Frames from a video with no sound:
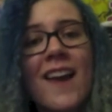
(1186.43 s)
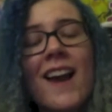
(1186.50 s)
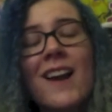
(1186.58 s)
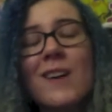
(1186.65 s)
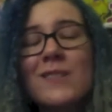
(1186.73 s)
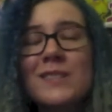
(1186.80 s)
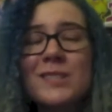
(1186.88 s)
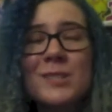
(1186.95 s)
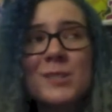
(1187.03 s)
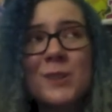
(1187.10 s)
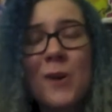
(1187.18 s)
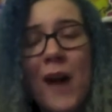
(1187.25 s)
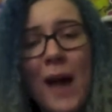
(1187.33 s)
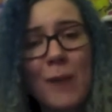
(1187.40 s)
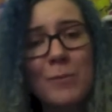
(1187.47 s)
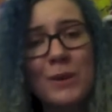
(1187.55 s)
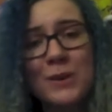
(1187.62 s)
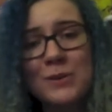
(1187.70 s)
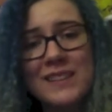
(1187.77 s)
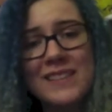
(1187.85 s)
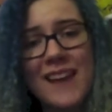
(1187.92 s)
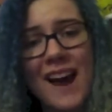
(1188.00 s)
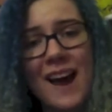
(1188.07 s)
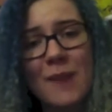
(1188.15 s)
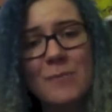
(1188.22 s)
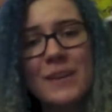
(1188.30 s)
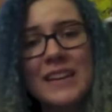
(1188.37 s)
and I was just so happy you did
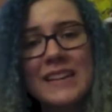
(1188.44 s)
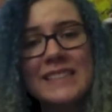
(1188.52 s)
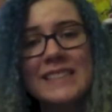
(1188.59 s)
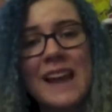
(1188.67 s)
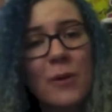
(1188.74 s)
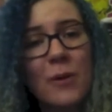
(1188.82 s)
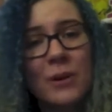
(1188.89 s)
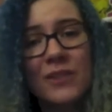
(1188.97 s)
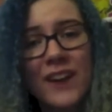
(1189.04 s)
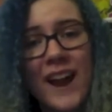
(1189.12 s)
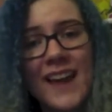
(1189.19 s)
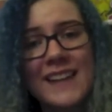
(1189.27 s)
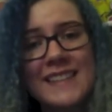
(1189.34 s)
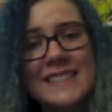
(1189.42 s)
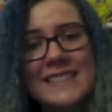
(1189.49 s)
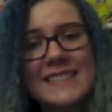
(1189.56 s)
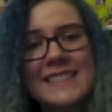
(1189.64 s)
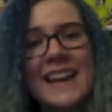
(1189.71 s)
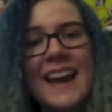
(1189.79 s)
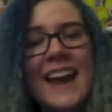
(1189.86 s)
that because now we're friends,